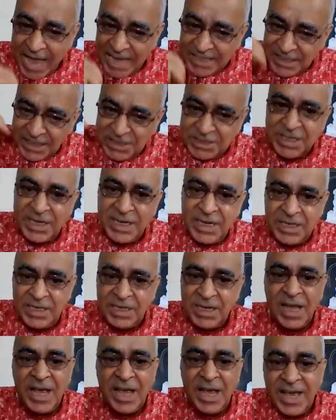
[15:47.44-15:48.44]

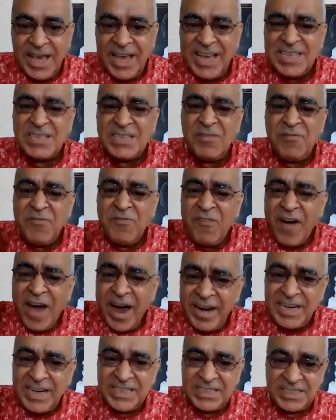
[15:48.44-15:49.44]
essentially is the
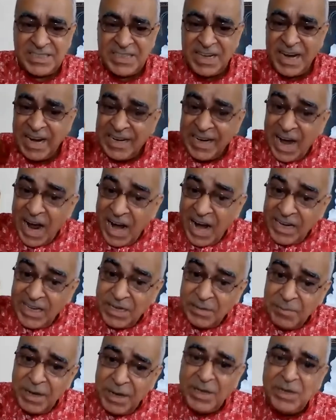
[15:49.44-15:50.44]
finest and
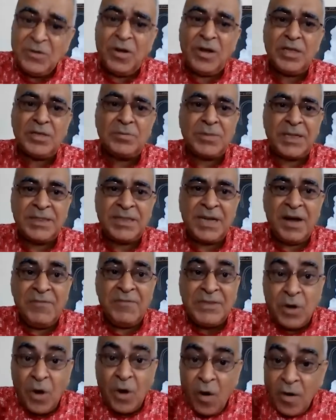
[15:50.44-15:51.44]
ultimate knowledge of Tantra,
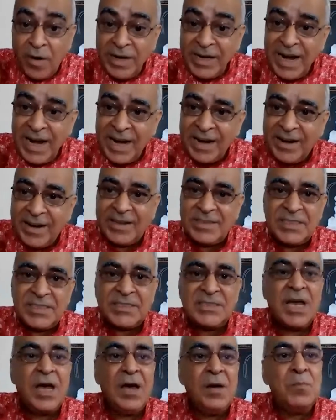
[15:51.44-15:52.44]
which only
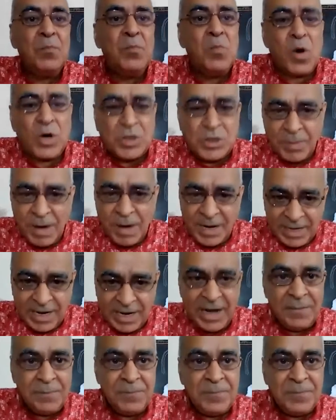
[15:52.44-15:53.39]
addresses Moksha Marga.